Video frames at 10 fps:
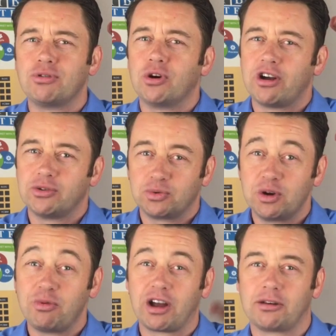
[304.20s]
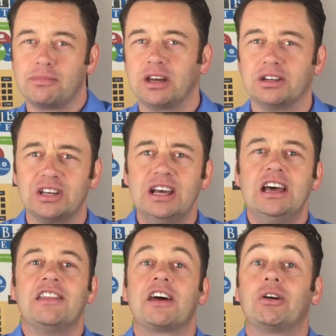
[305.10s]
programs we recommend
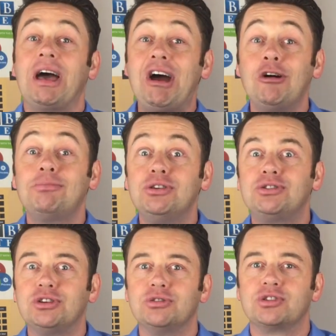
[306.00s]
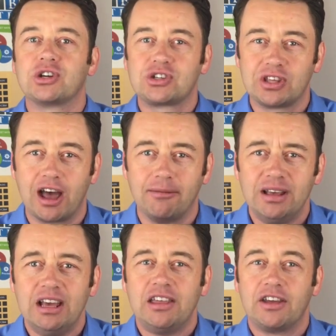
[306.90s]
that'll help you to do just that.
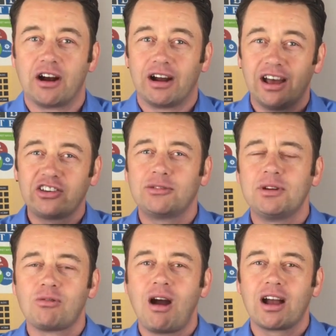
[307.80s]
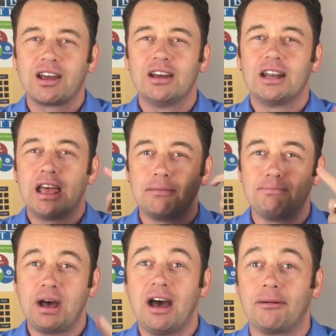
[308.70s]
They are Estimate Rocket and
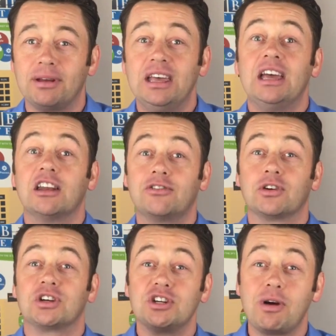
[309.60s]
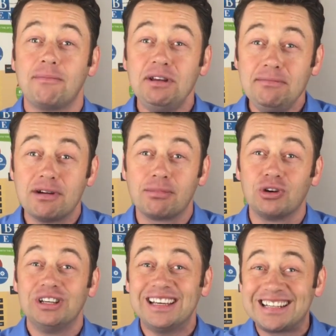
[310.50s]
PEP. And if you're a DYB
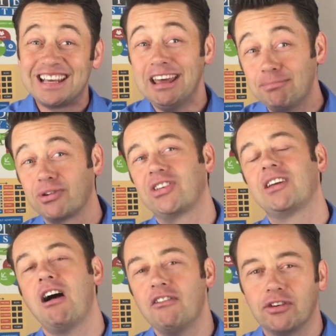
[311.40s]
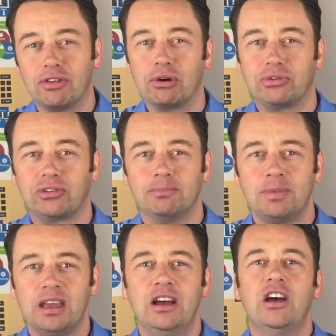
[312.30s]
member, you get 10% off of those.
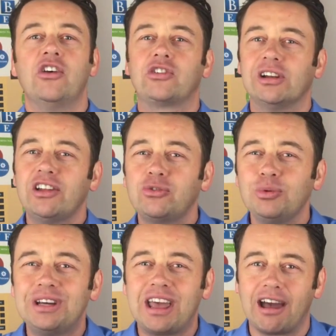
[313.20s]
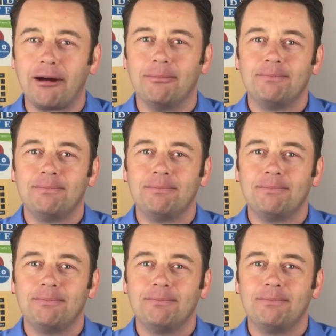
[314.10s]
So let's recap.